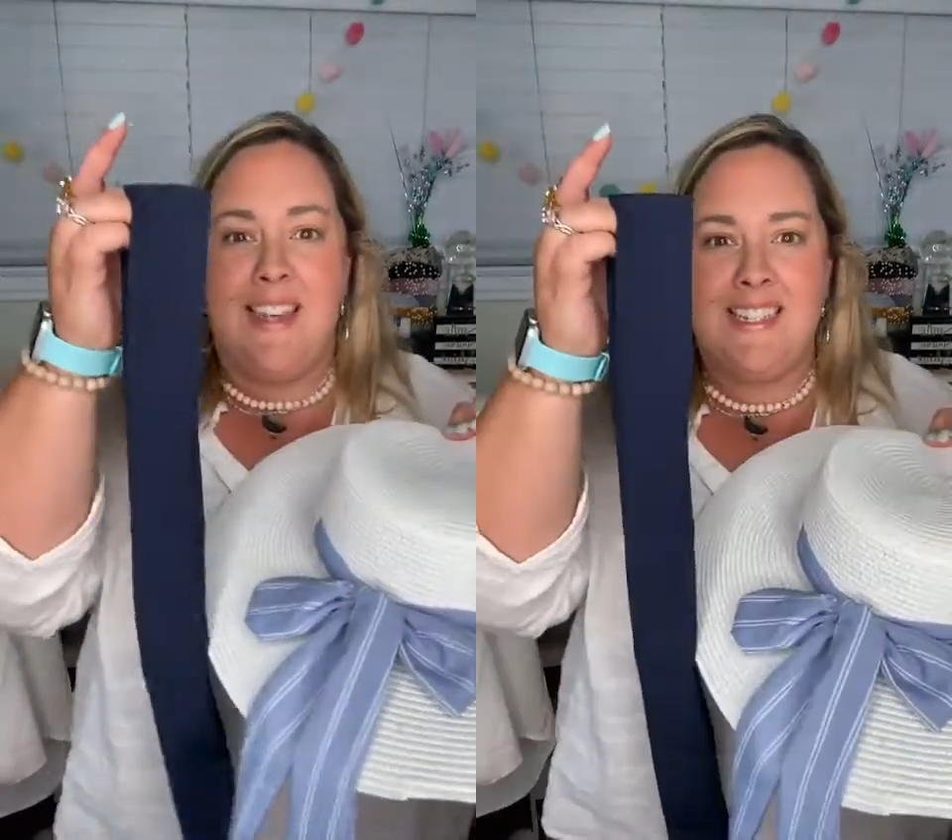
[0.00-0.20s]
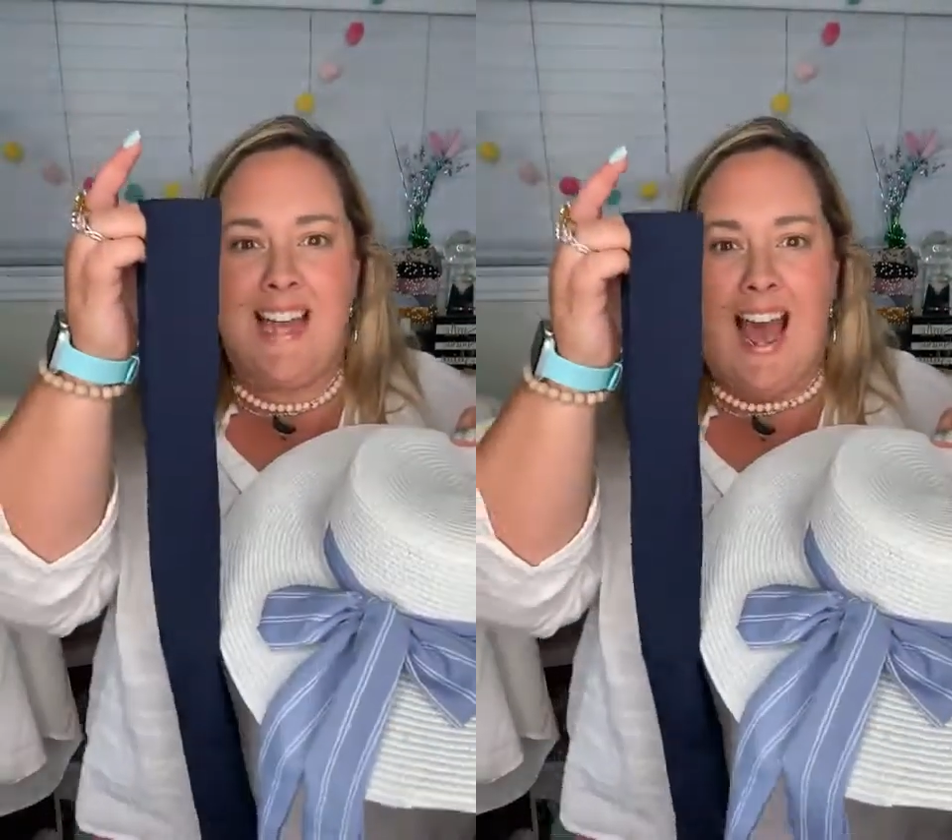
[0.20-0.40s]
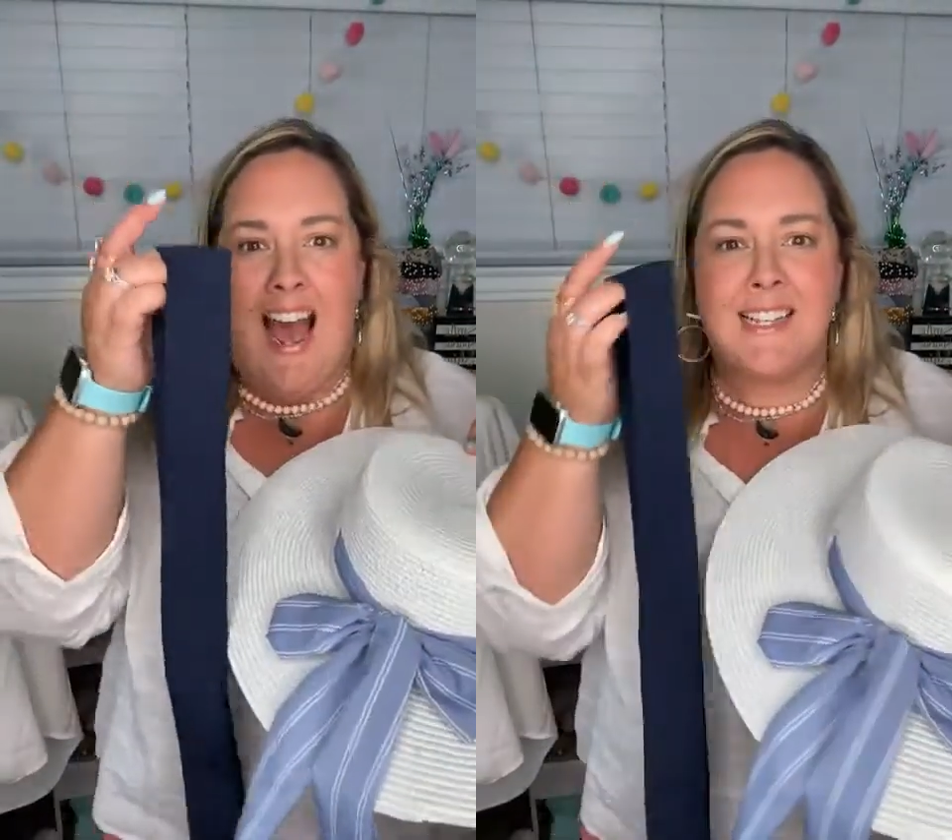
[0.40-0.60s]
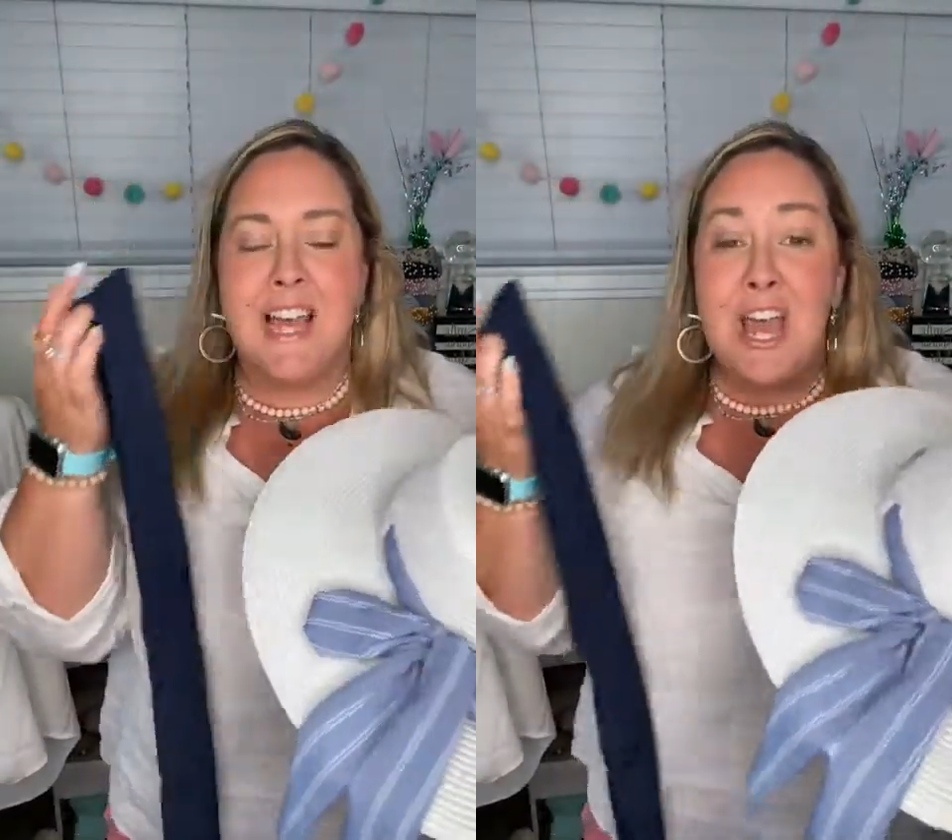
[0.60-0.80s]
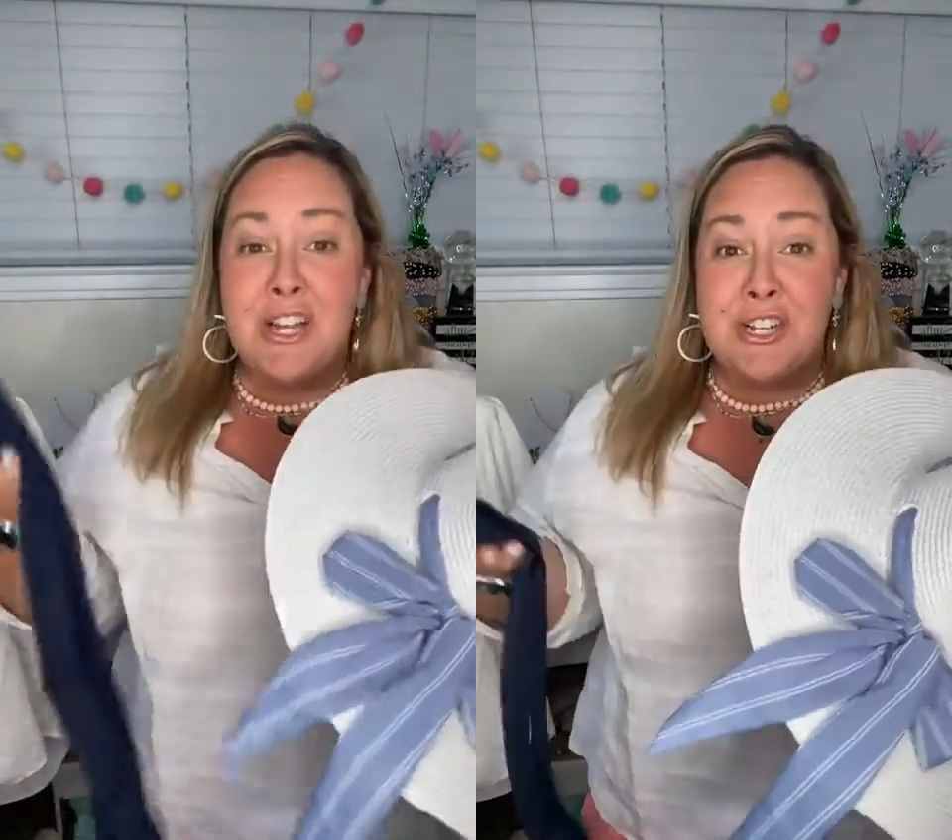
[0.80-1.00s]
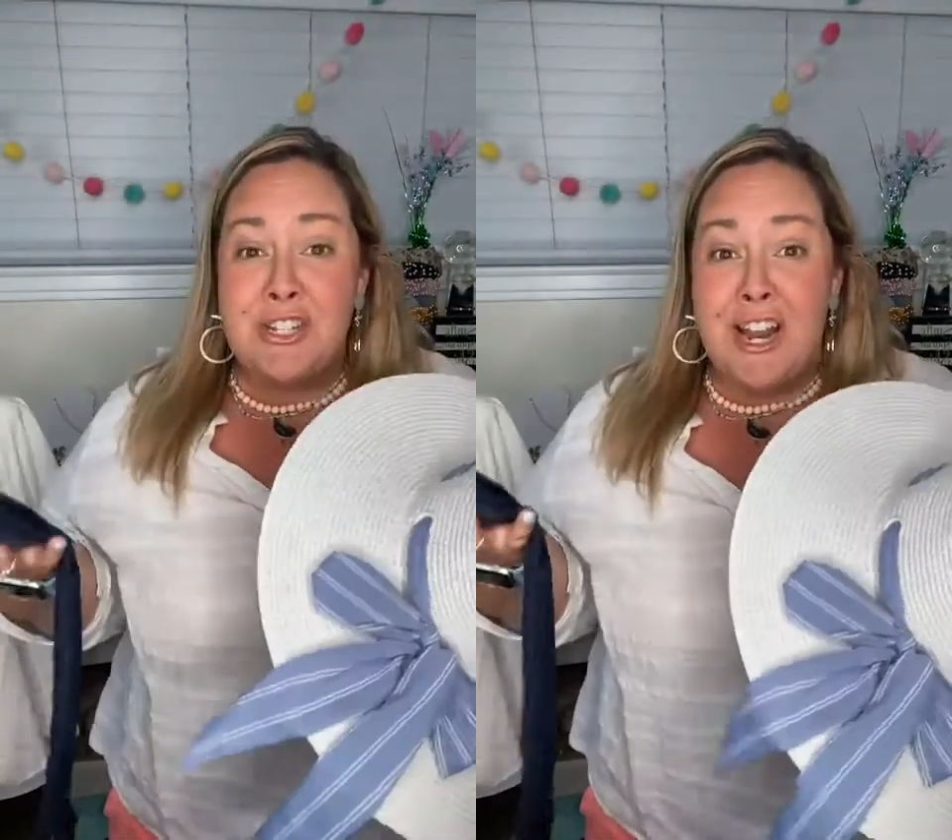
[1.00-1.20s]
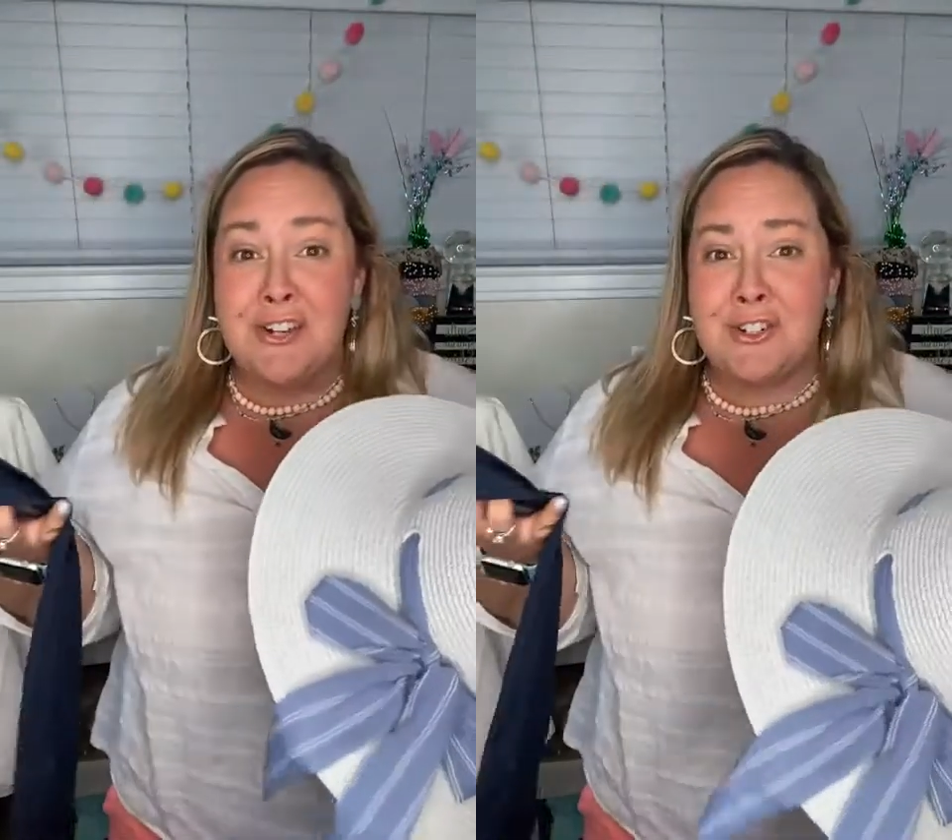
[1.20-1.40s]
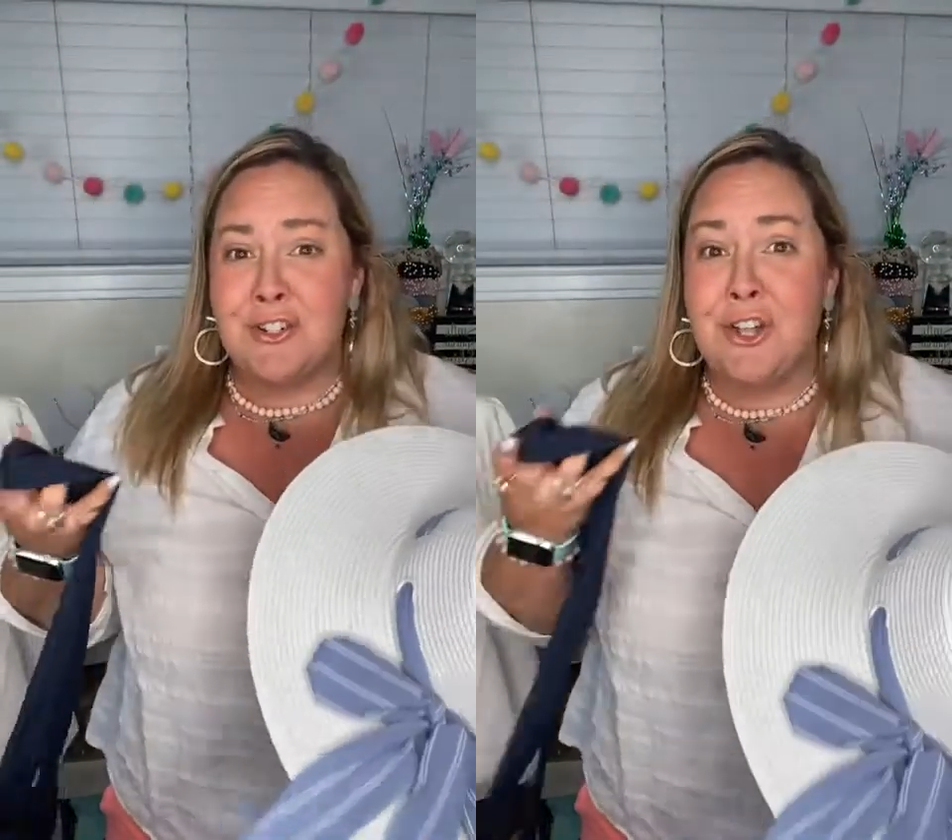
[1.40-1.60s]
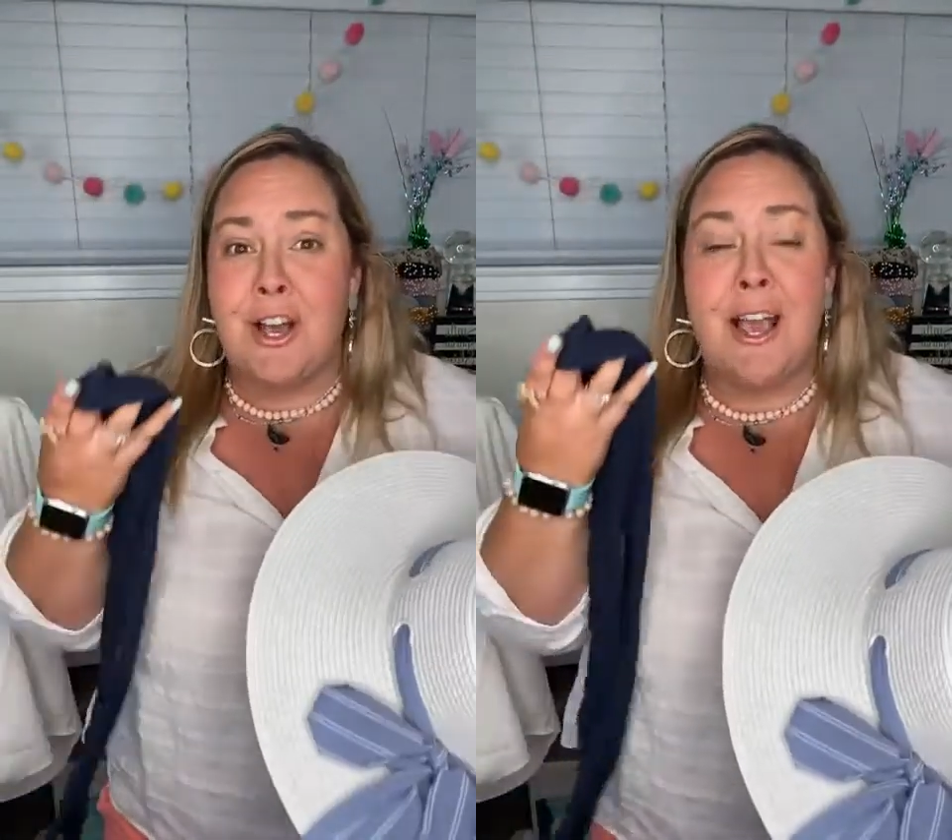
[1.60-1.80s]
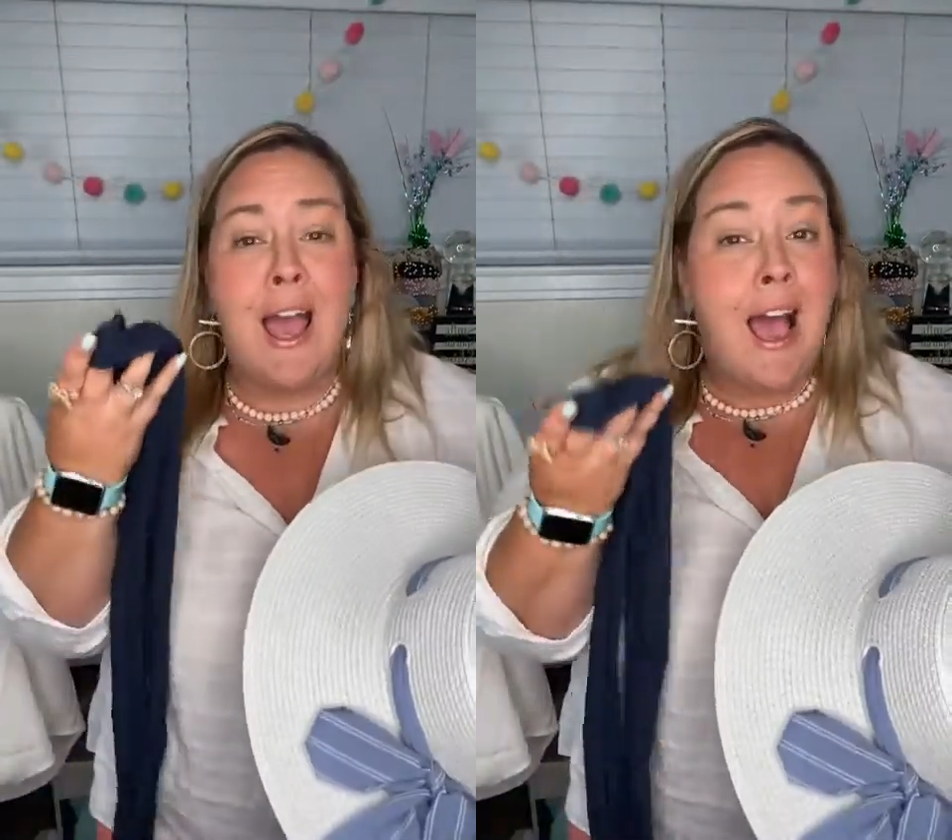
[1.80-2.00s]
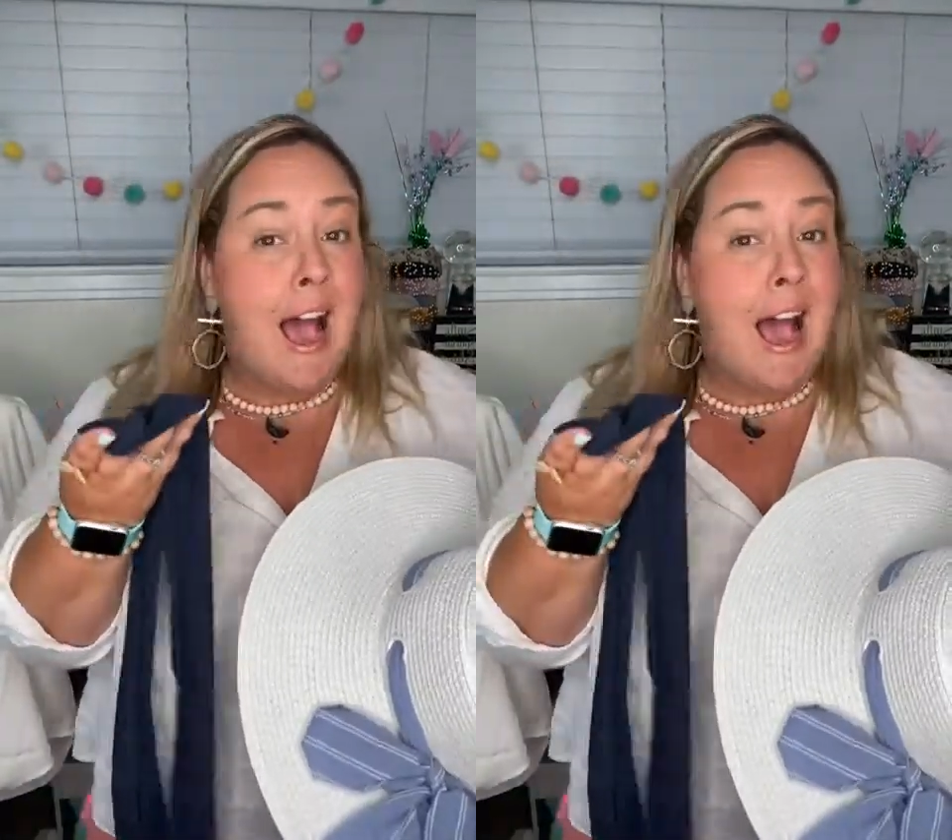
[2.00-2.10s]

this hat to change the look.